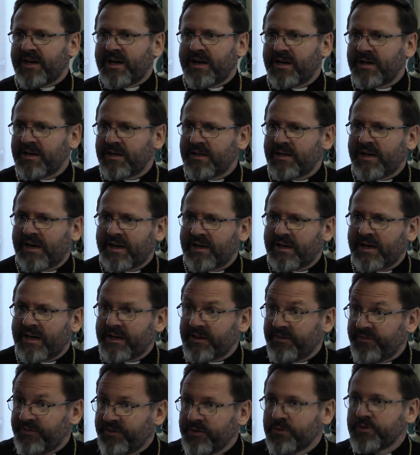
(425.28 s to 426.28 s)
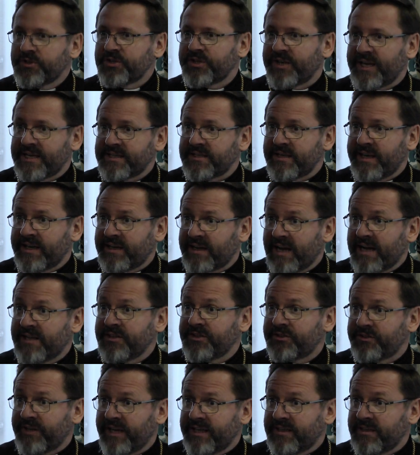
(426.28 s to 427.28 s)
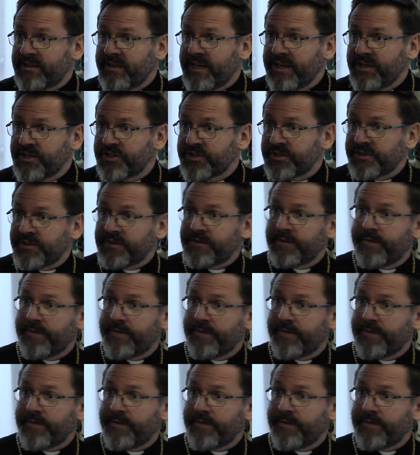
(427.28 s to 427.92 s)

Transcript: our future as a country and a nation.